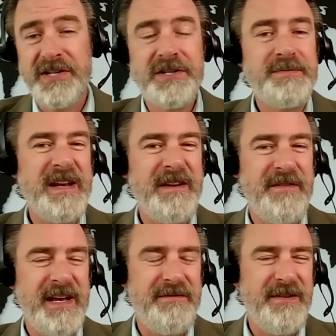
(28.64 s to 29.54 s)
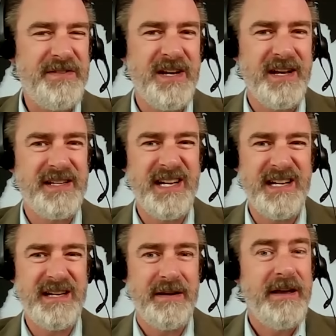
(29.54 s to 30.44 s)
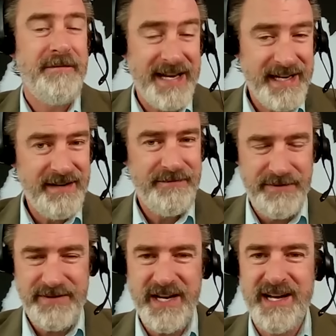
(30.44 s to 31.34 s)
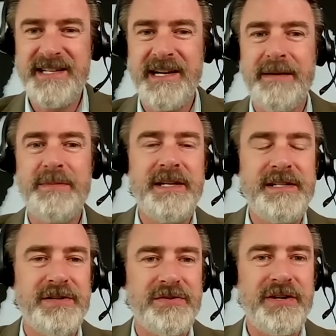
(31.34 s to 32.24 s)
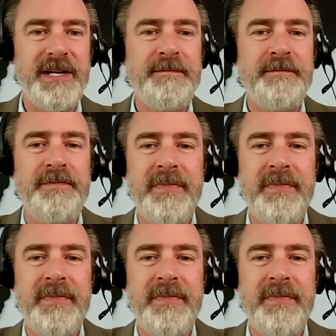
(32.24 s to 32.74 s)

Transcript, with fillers: Russia's been invaded fifty odd time, invaded fifty odd times in its history.